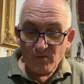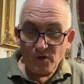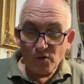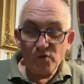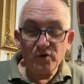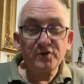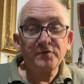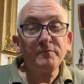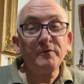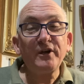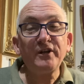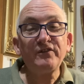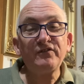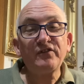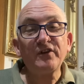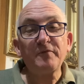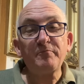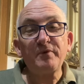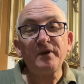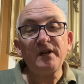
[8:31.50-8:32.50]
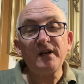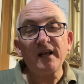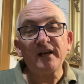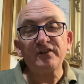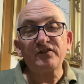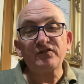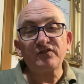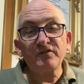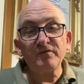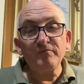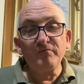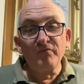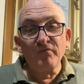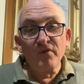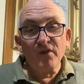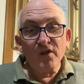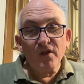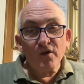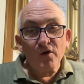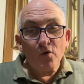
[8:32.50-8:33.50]
which means there'd be less
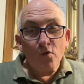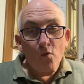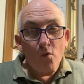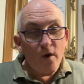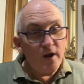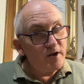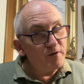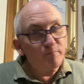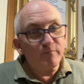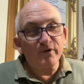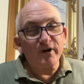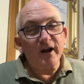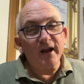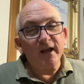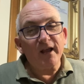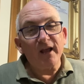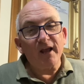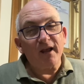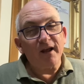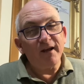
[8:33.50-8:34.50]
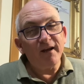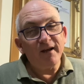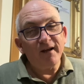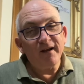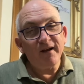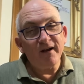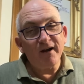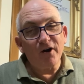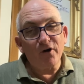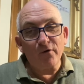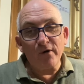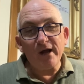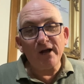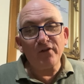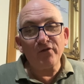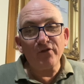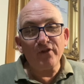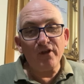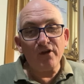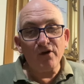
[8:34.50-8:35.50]
wind breaking
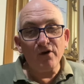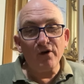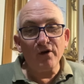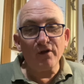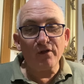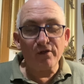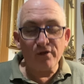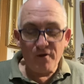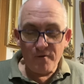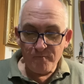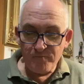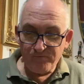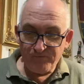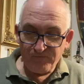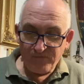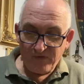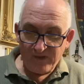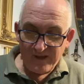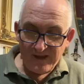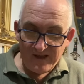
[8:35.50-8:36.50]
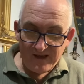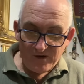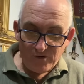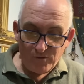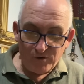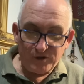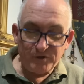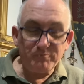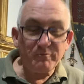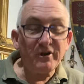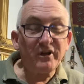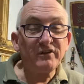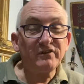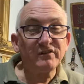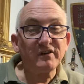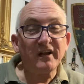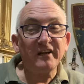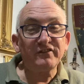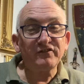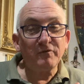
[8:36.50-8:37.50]
around the earth, which means
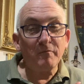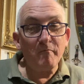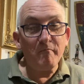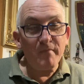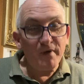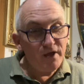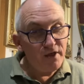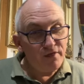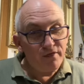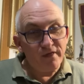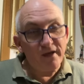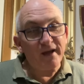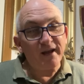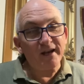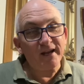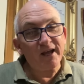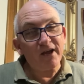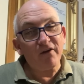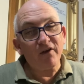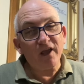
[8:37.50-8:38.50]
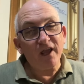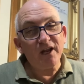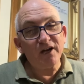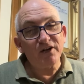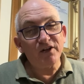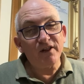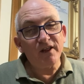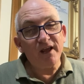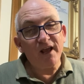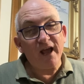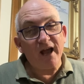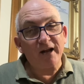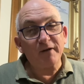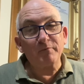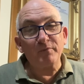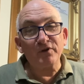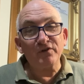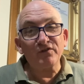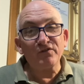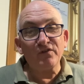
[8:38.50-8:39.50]
less methane going into the
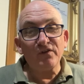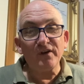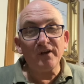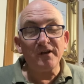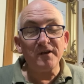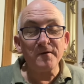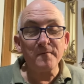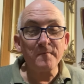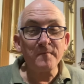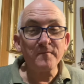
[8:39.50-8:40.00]
atmosphere,